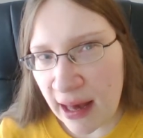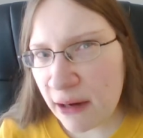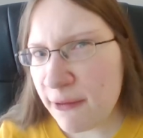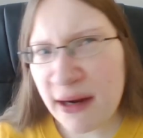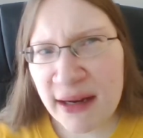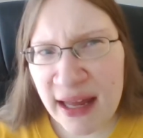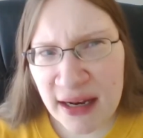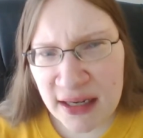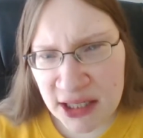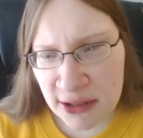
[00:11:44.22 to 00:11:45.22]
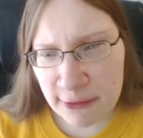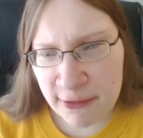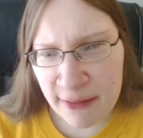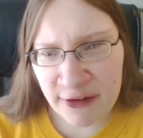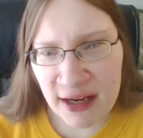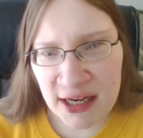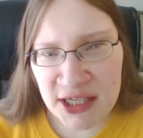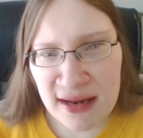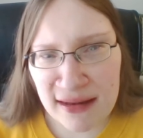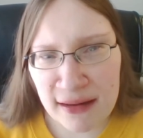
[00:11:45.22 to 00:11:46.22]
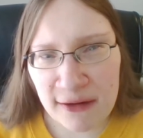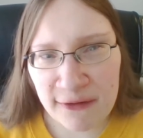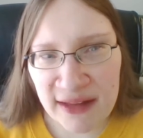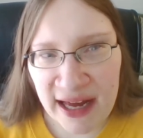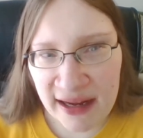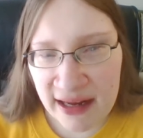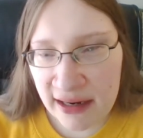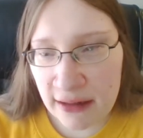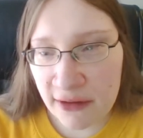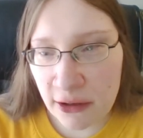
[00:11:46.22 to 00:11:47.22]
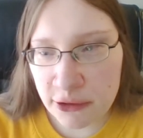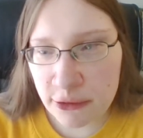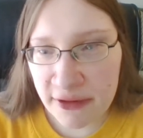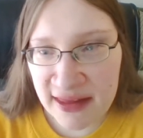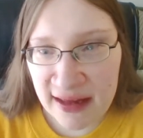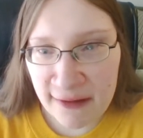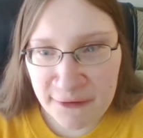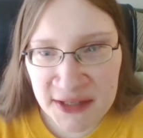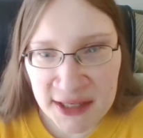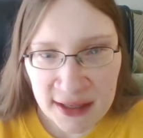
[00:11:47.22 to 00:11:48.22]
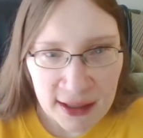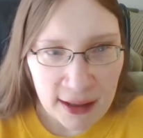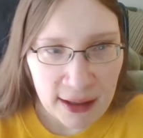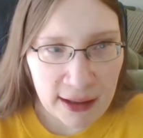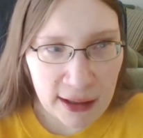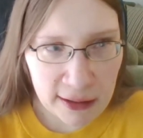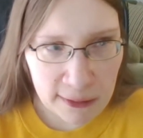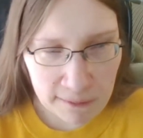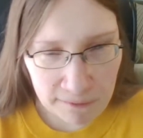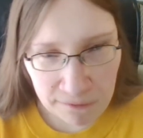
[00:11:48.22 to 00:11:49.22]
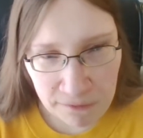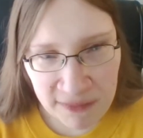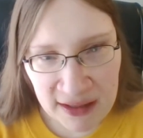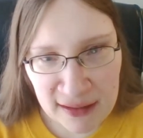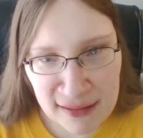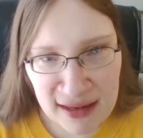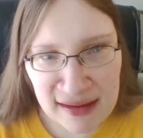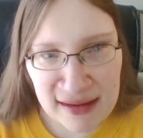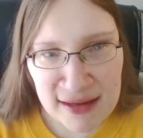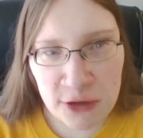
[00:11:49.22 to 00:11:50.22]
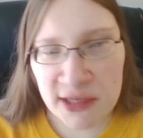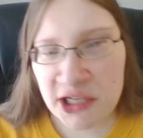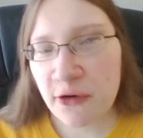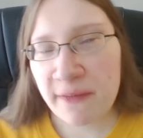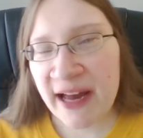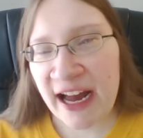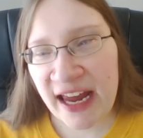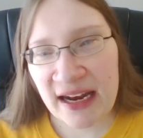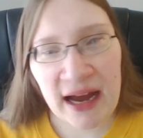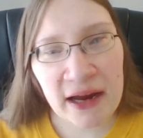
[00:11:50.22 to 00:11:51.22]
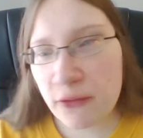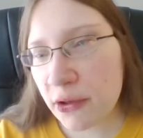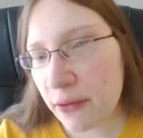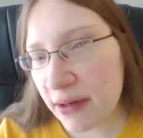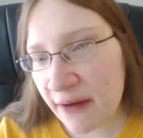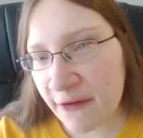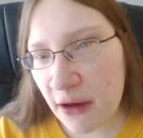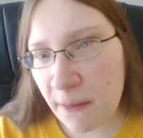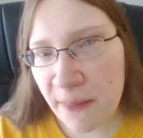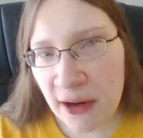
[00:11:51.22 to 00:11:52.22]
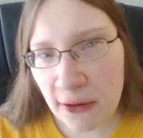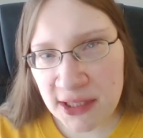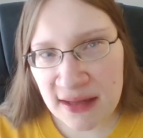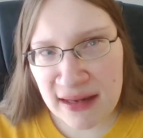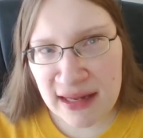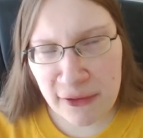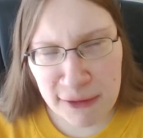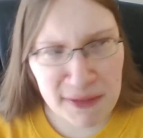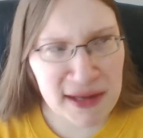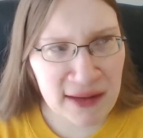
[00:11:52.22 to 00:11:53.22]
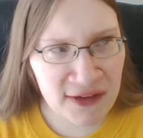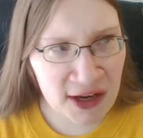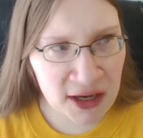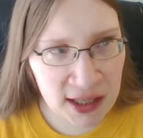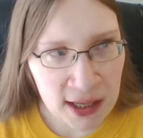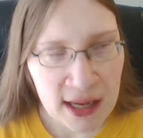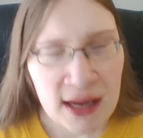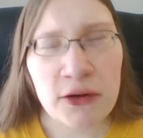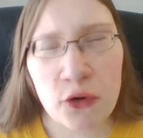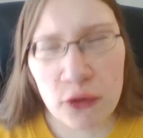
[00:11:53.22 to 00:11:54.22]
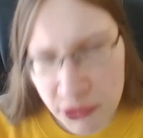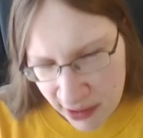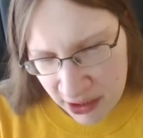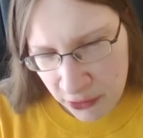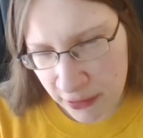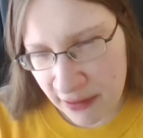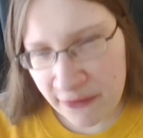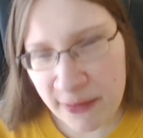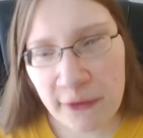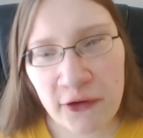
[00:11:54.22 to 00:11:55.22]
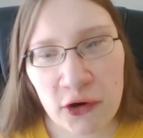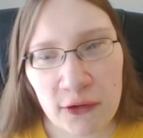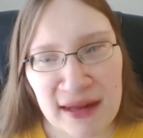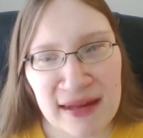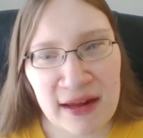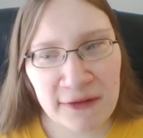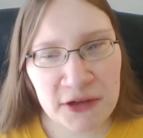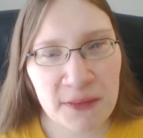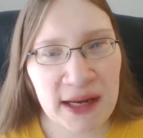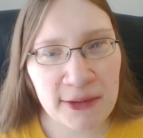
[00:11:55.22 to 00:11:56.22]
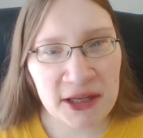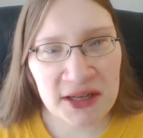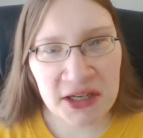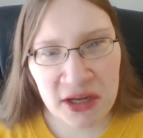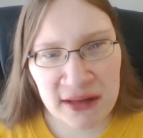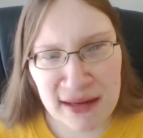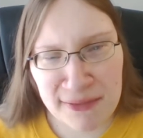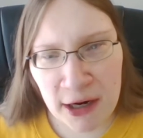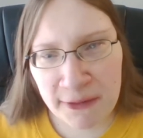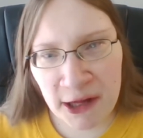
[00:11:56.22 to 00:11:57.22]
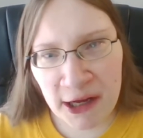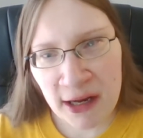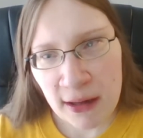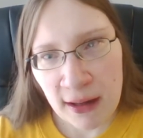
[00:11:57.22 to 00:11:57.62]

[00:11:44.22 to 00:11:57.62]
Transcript: I don't want to get into the ramifications of that kind of cultural theft um, because it's too much to unpack, and I don't know enough about the South Pacific, nor do I know enough about voodoo itself to be able to touch on this properly.